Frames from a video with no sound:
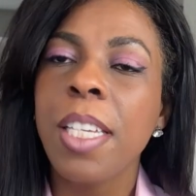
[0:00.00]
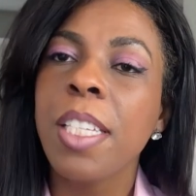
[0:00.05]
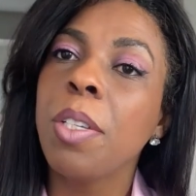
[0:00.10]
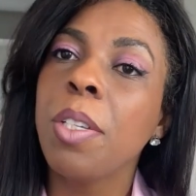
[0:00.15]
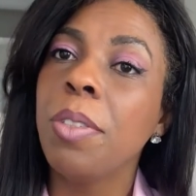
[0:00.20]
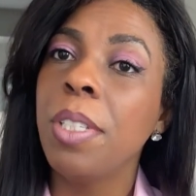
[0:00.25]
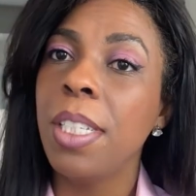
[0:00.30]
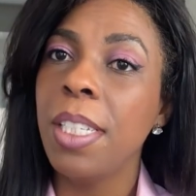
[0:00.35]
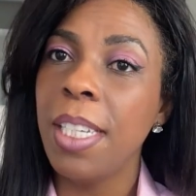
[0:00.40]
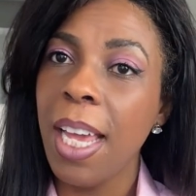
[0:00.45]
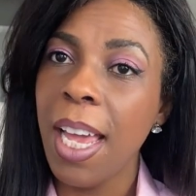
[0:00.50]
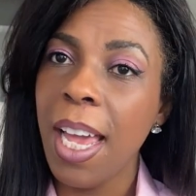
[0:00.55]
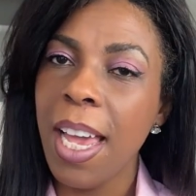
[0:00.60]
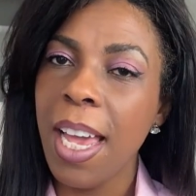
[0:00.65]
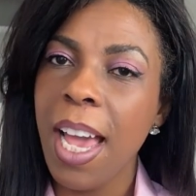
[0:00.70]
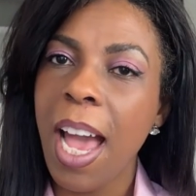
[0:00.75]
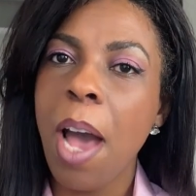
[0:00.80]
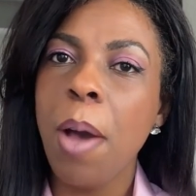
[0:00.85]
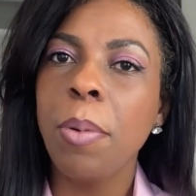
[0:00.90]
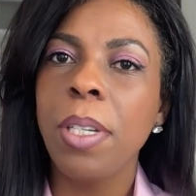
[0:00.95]
So
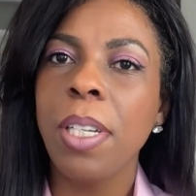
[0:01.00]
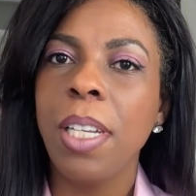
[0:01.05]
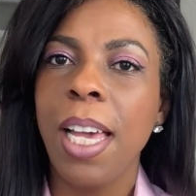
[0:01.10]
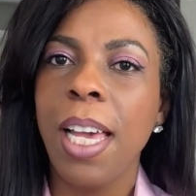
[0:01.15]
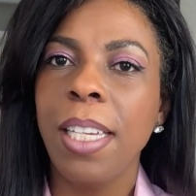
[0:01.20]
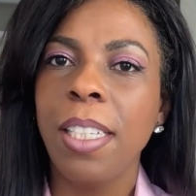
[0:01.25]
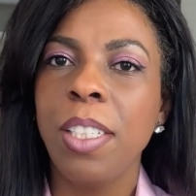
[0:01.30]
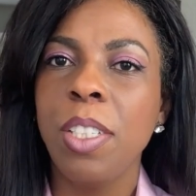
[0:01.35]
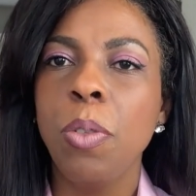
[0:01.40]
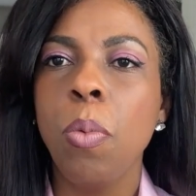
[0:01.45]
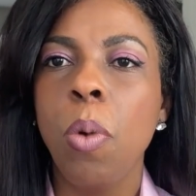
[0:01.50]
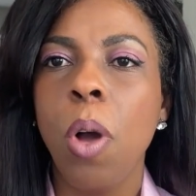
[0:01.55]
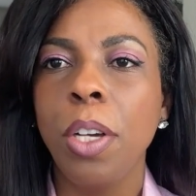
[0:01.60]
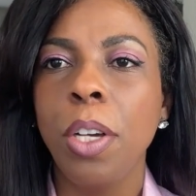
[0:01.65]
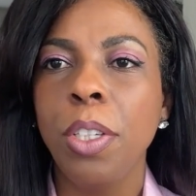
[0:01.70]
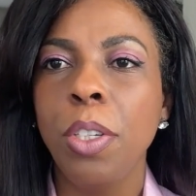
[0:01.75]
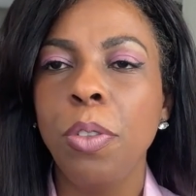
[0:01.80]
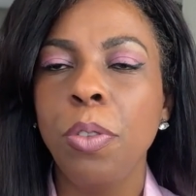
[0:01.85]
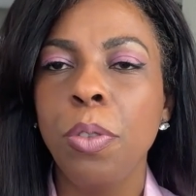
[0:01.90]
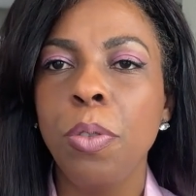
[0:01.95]
today, I would like to
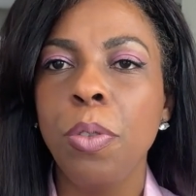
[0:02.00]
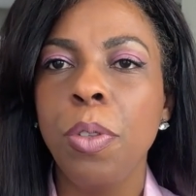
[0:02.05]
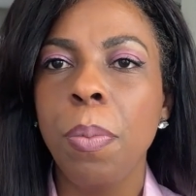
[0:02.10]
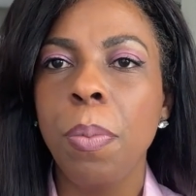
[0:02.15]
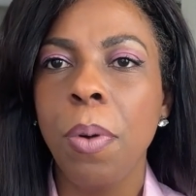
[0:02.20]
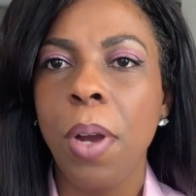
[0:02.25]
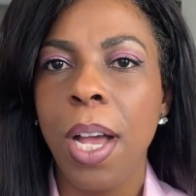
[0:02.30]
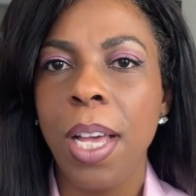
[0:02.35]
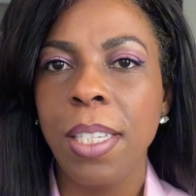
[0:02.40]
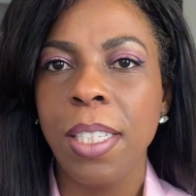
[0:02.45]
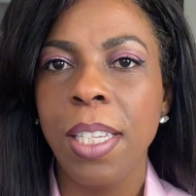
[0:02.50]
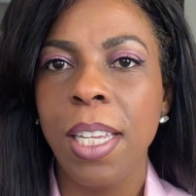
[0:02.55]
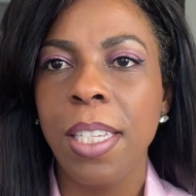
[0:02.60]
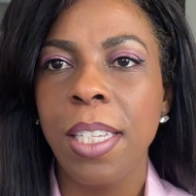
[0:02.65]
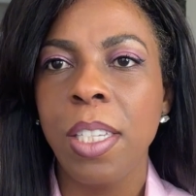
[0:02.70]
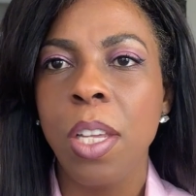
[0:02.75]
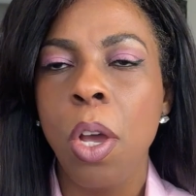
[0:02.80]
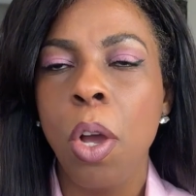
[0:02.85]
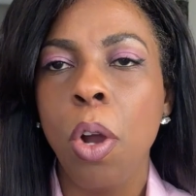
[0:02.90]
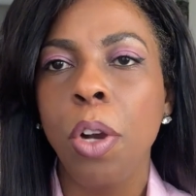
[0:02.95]
walk you through the
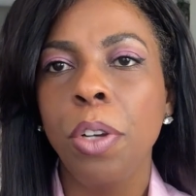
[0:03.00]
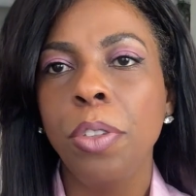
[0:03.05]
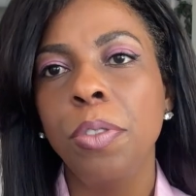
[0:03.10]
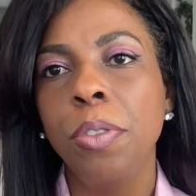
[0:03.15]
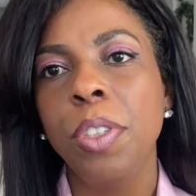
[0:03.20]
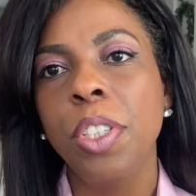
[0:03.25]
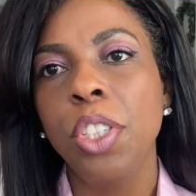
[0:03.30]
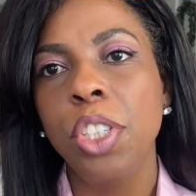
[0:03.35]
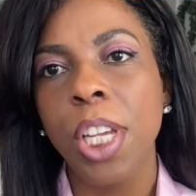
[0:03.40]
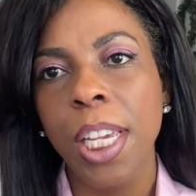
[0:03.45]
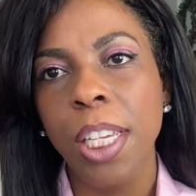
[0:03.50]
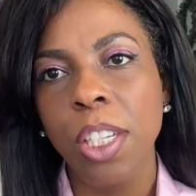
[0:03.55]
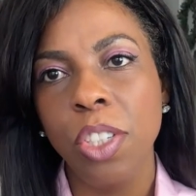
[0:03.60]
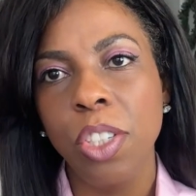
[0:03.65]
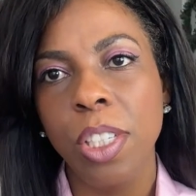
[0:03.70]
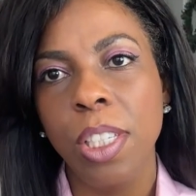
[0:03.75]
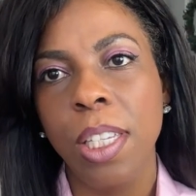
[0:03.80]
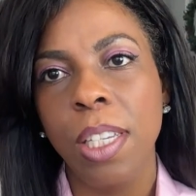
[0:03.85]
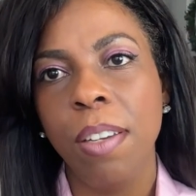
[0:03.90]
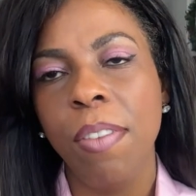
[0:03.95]
process or through the
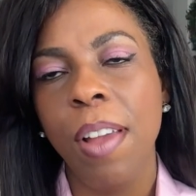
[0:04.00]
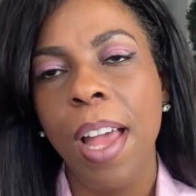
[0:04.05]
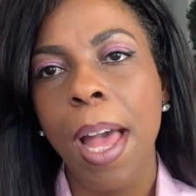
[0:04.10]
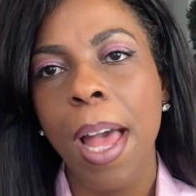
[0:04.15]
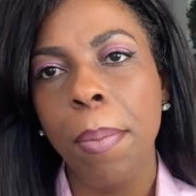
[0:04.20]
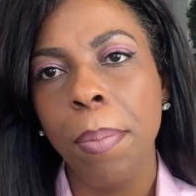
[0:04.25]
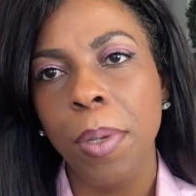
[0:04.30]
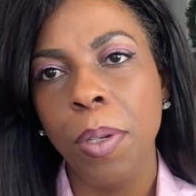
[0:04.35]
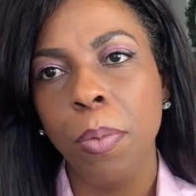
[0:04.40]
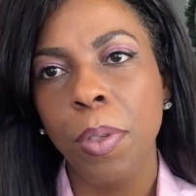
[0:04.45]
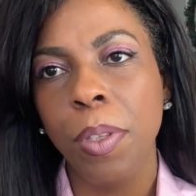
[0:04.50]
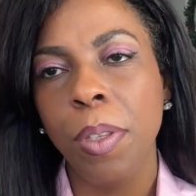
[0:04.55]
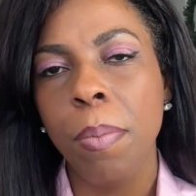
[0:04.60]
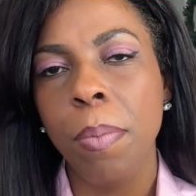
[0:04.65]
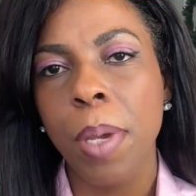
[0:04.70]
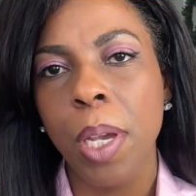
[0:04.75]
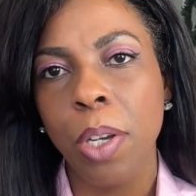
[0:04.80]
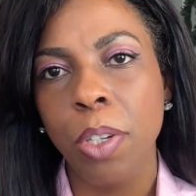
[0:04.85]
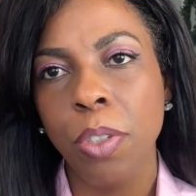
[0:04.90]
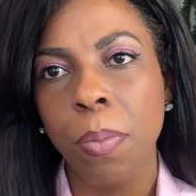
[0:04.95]
changes that have happened with the
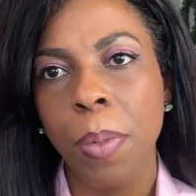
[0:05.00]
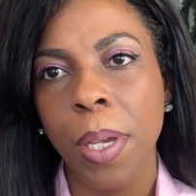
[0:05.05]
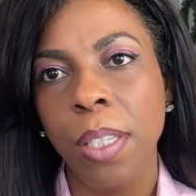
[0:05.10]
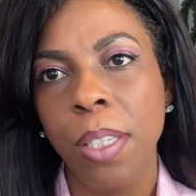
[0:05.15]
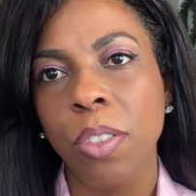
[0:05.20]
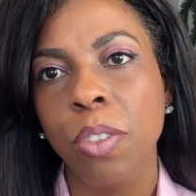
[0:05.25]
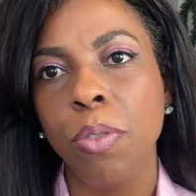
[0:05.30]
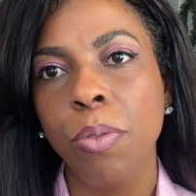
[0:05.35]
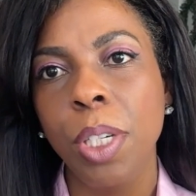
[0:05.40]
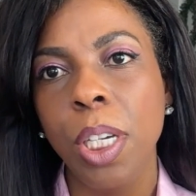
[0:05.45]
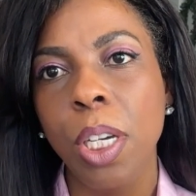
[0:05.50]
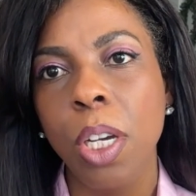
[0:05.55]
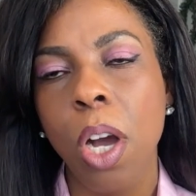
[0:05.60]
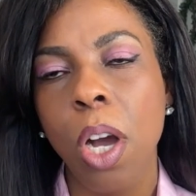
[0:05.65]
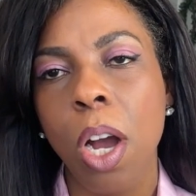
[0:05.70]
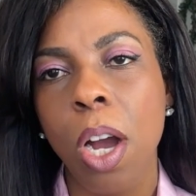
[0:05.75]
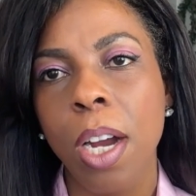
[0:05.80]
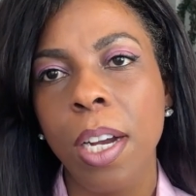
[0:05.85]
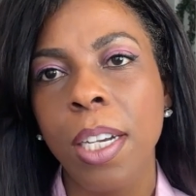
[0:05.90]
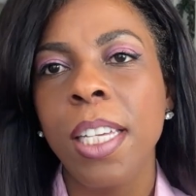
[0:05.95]
marriage-based green
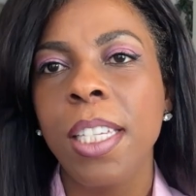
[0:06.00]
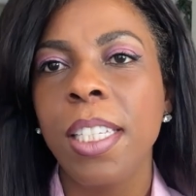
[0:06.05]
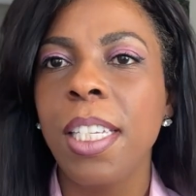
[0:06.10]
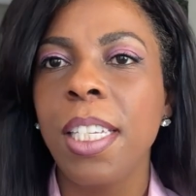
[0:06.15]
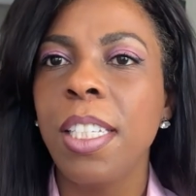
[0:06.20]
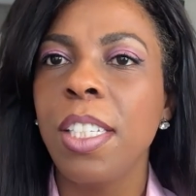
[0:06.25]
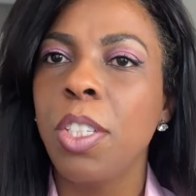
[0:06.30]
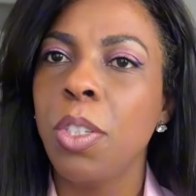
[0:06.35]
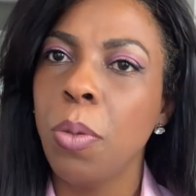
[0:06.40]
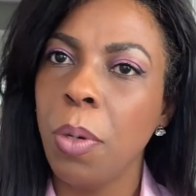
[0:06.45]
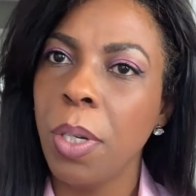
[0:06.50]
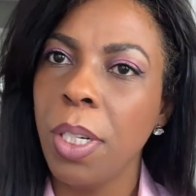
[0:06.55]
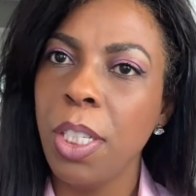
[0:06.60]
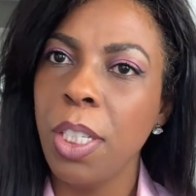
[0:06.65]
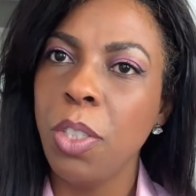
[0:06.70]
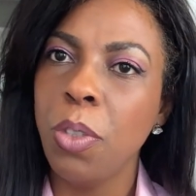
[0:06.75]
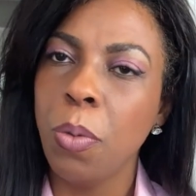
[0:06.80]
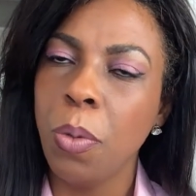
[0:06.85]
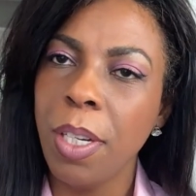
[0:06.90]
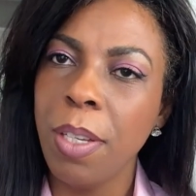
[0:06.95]
card since
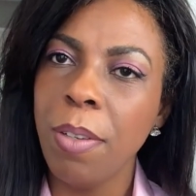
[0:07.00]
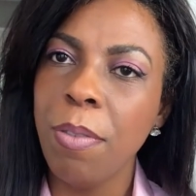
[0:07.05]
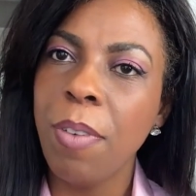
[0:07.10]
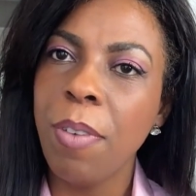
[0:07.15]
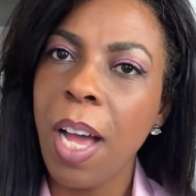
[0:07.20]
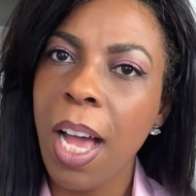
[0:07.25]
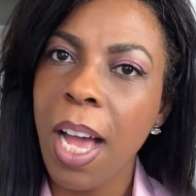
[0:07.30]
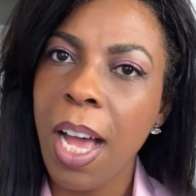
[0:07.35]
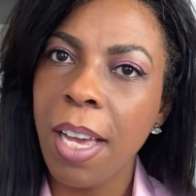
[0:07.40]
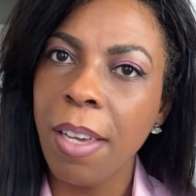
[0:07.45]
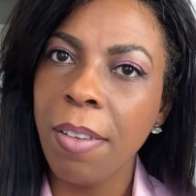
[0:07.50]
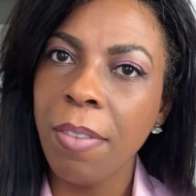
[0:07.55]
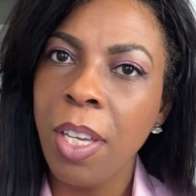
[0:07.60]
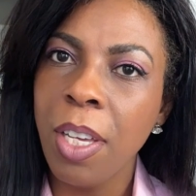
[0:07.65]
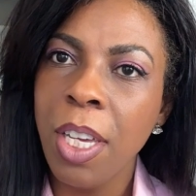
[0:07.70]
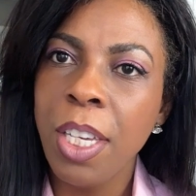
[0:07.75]
2025.